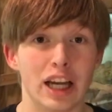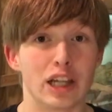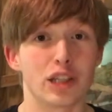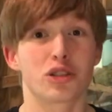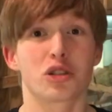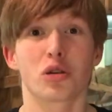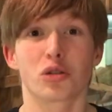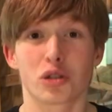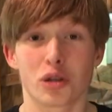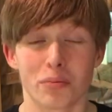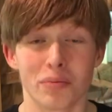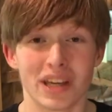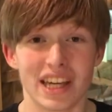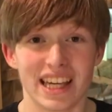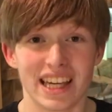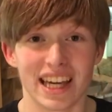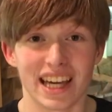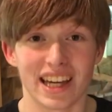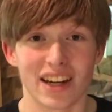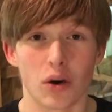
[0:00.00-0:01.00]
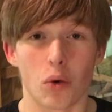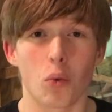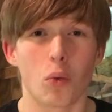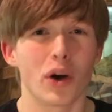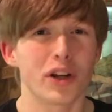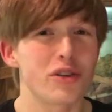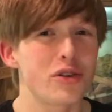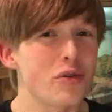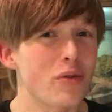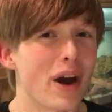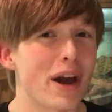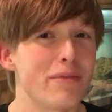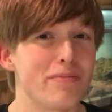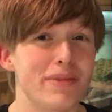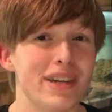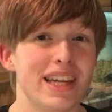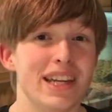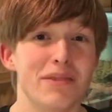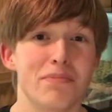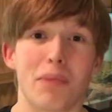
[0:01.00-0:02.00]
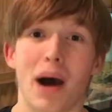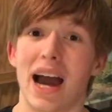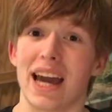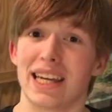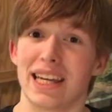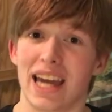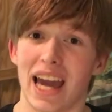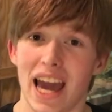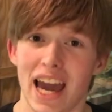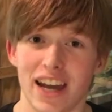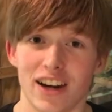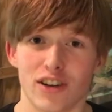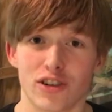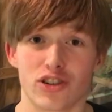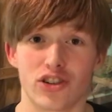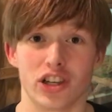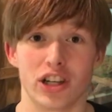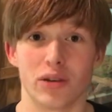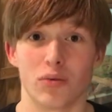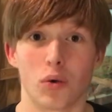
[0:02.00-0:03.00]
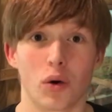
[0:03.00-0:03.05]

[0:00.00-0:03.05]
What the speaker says: So to begin, what do I mean by energy?